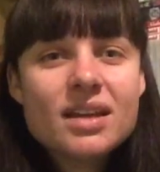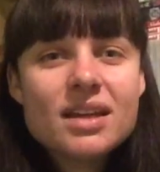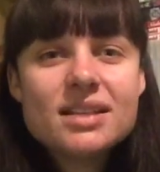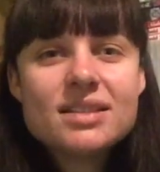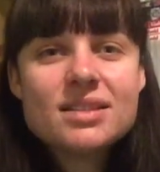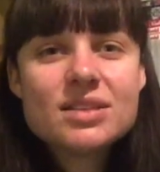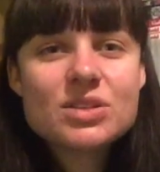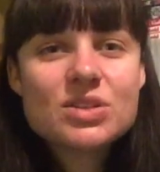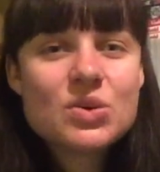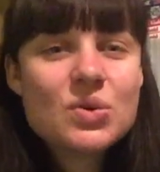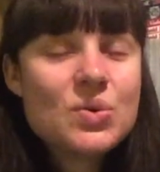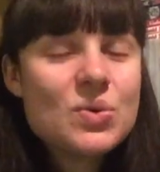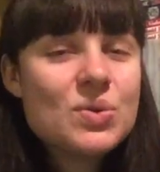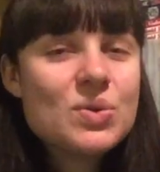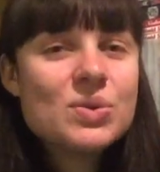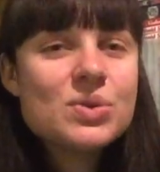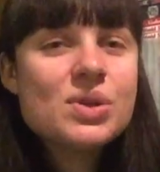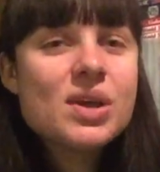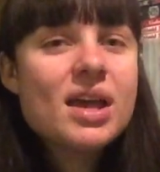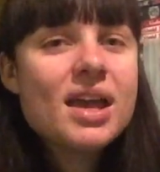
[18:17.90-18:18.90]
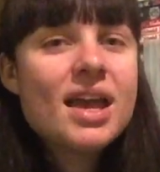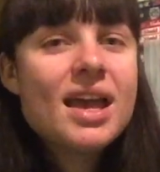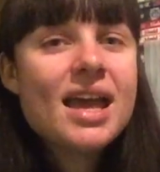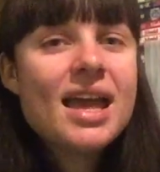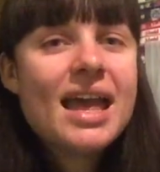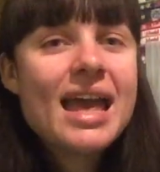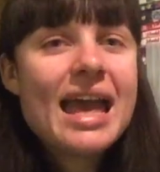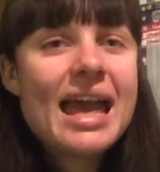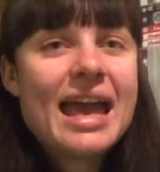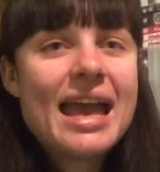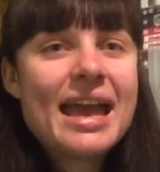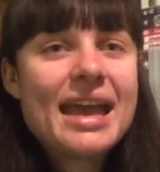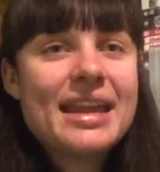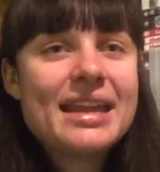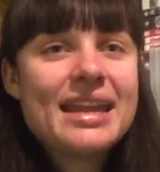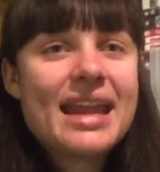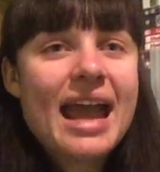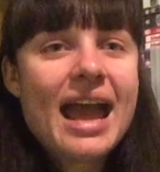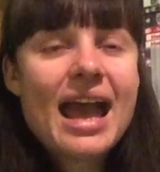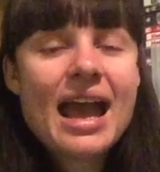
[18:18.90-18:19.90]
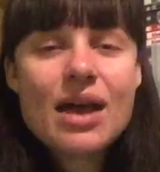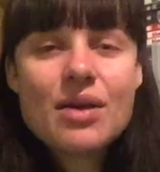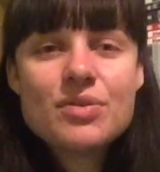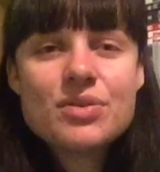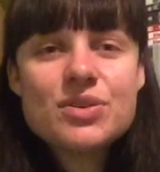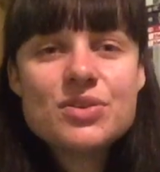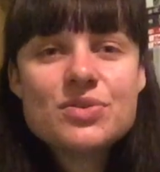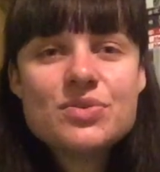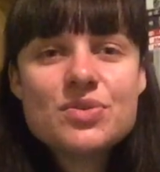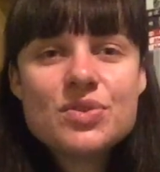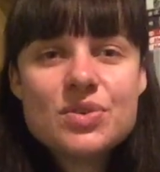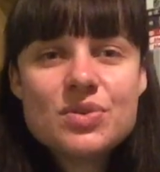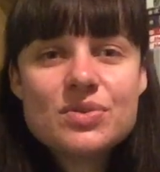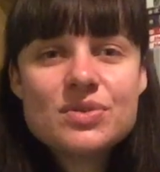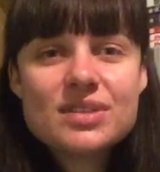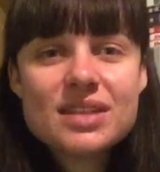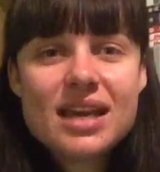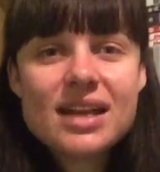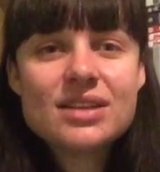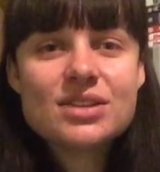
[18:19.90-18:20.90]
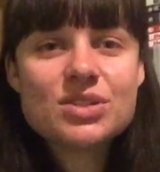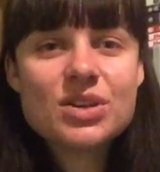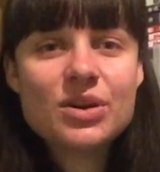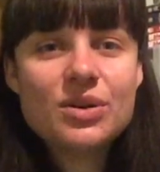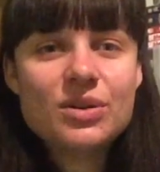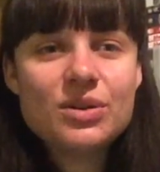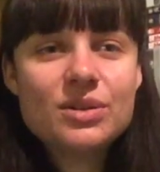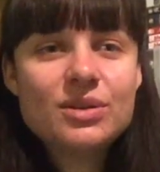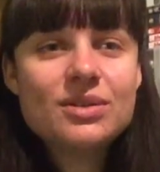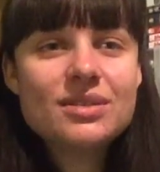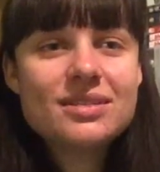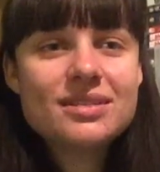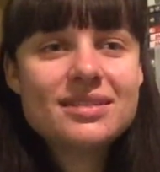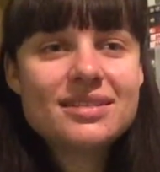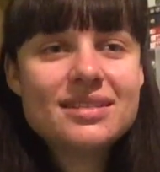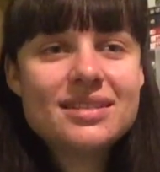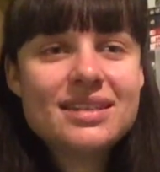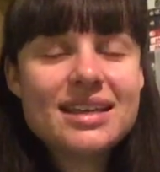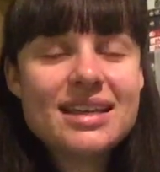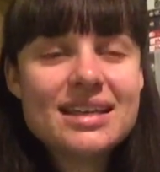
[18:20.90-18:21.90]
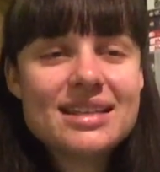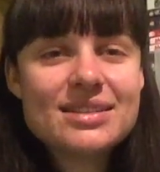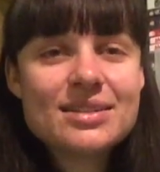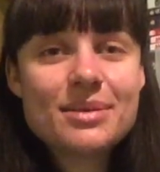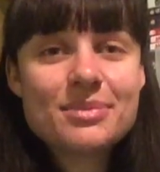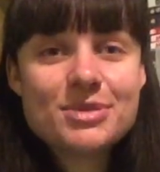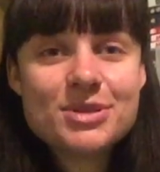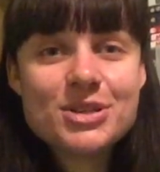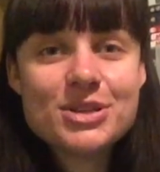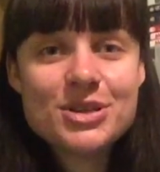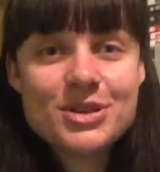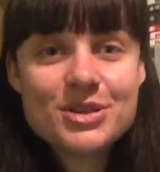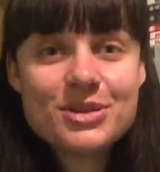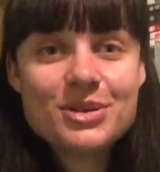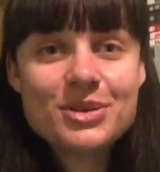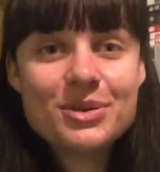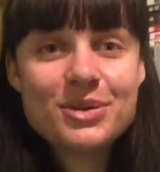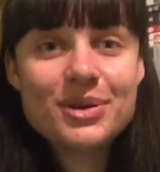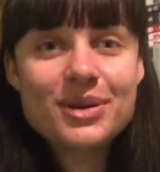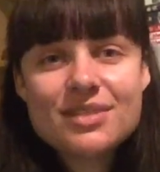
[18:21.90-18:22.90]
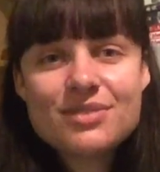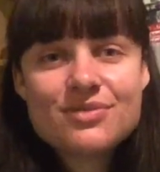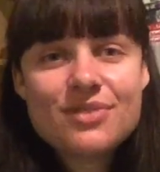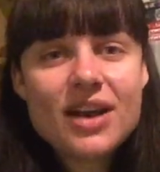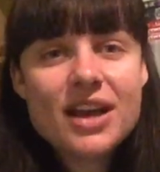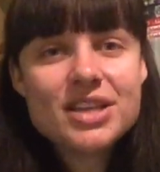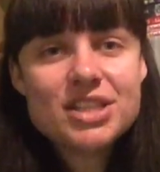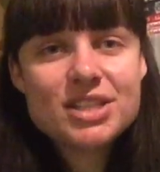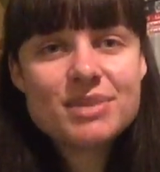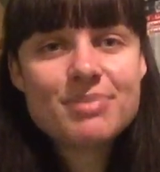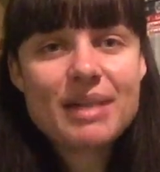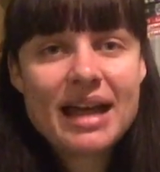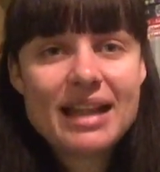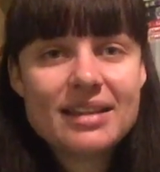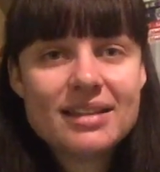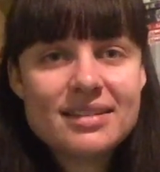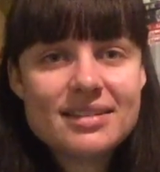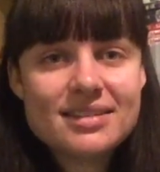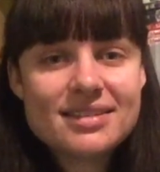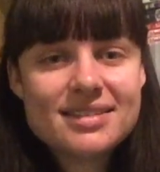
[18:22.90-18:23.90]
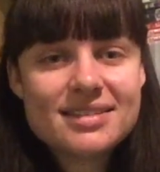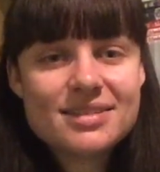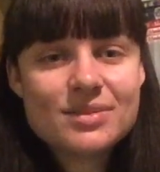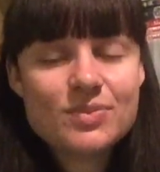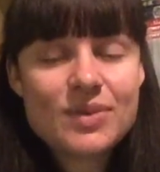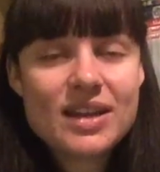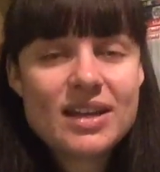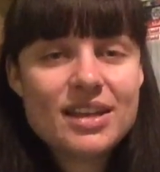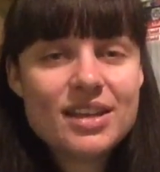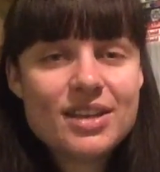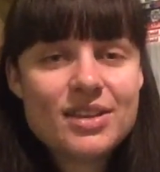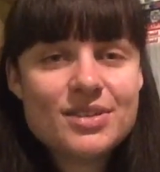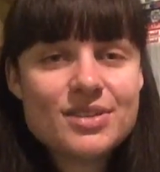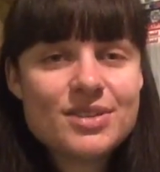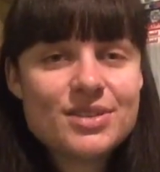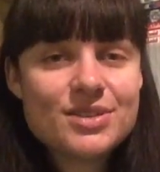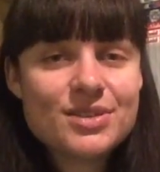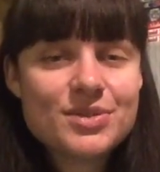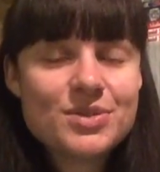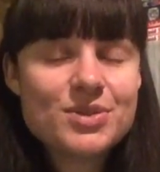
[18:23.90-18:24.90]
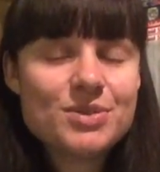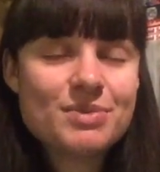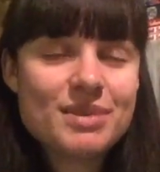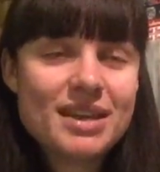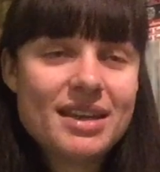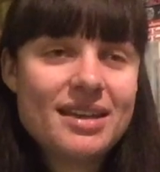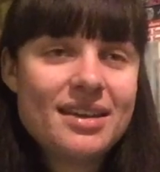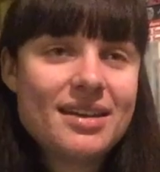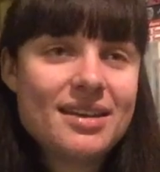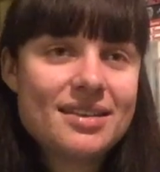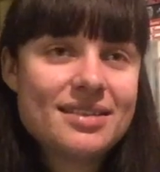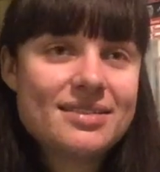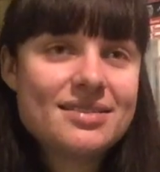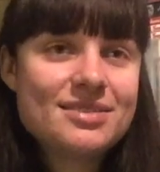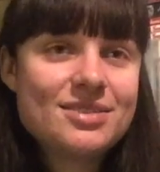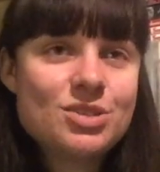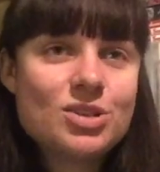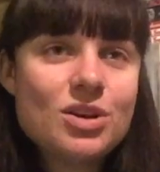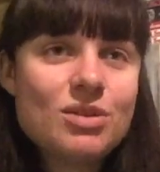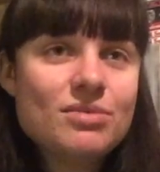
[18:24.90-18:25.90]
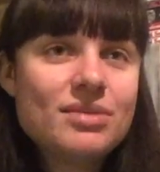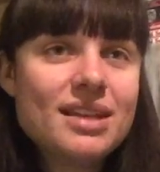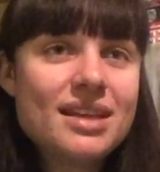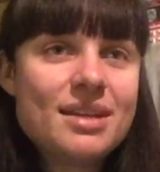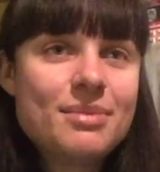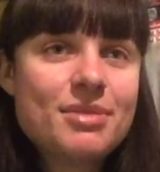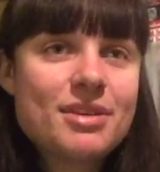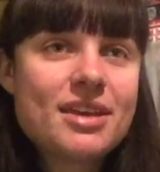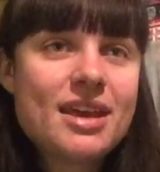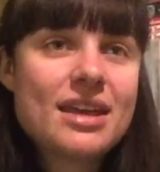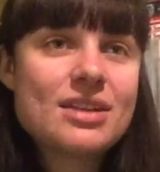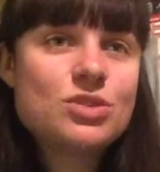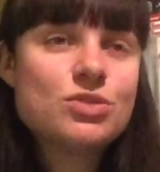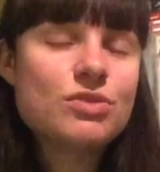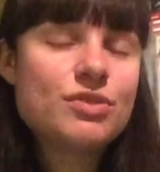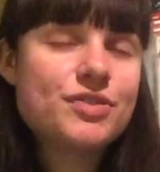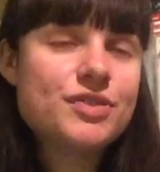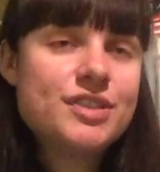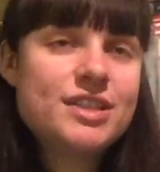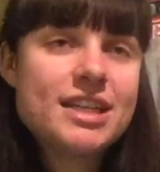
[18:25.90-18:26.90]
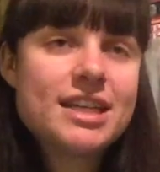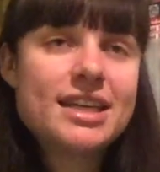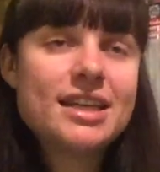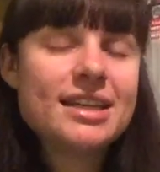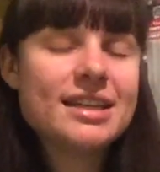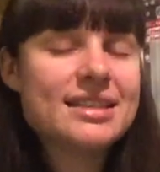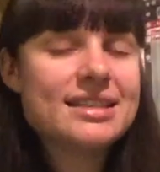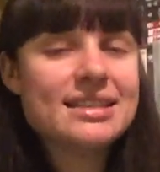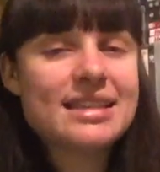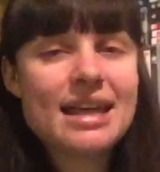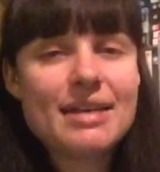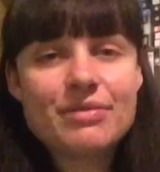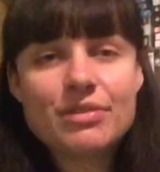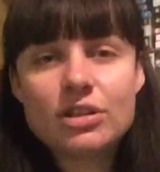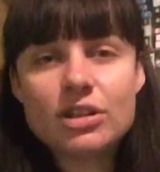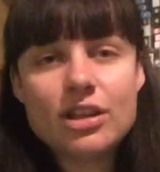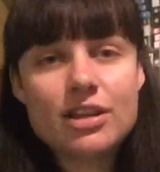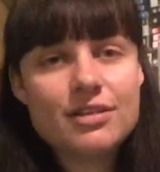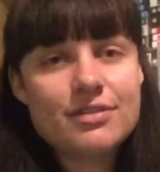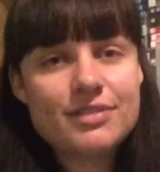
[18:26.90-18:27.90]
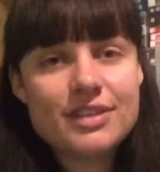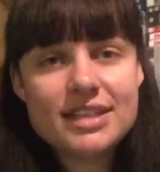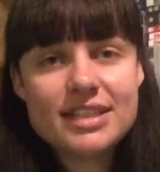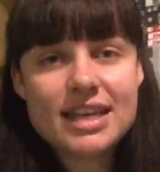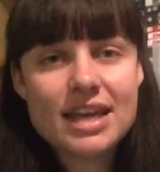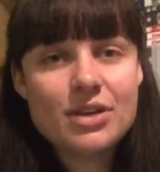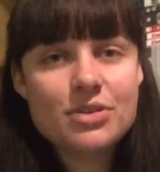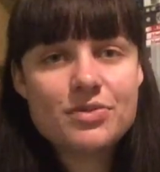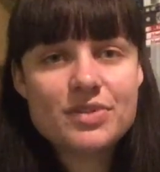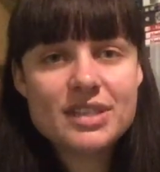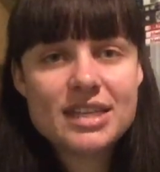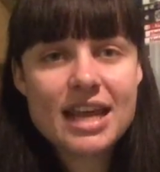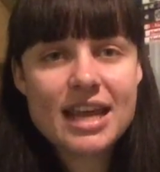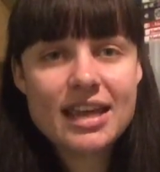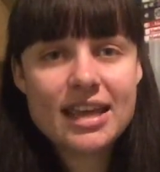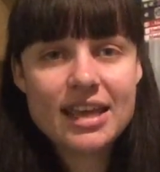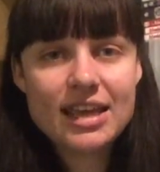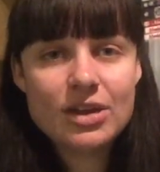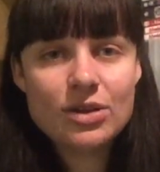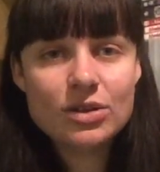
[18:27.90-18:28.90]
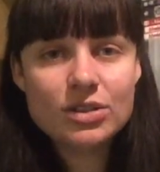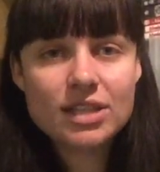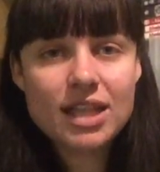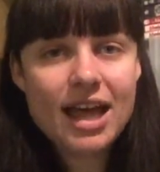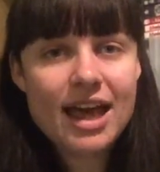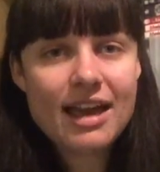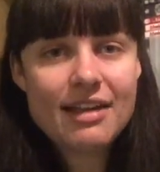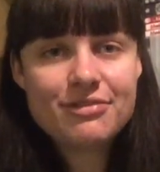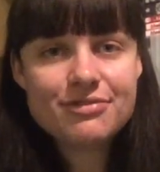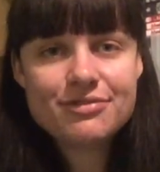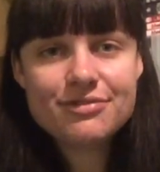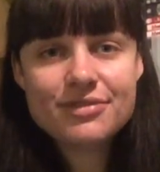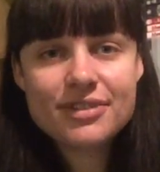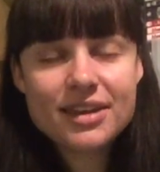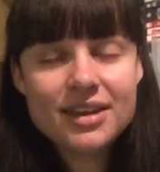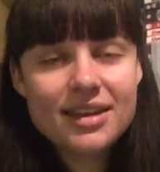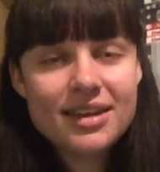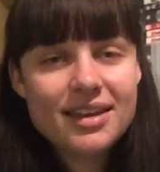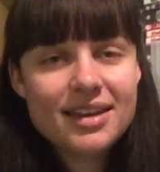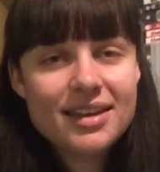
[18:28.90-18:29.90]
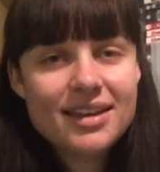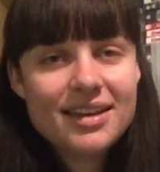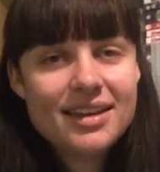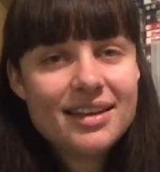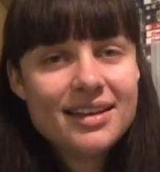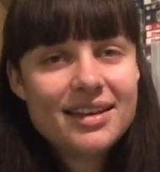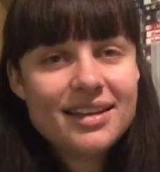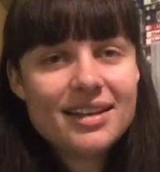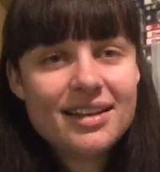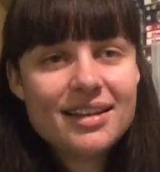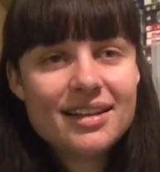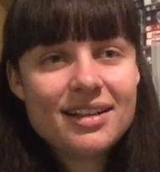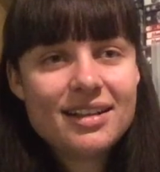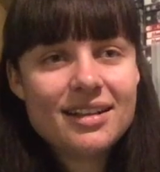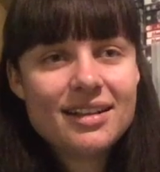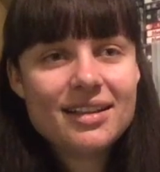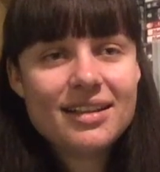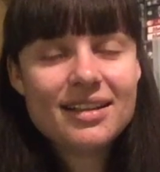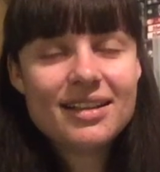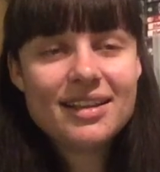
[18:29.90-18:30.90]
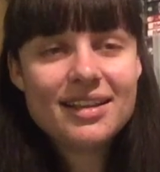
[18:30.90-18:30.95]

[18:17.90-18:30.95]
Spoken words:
It's a tool, and how you use that tool is up to you. Find your balance when you're using social media. Don't let it get to a ridiculous level of it overtaking your life. And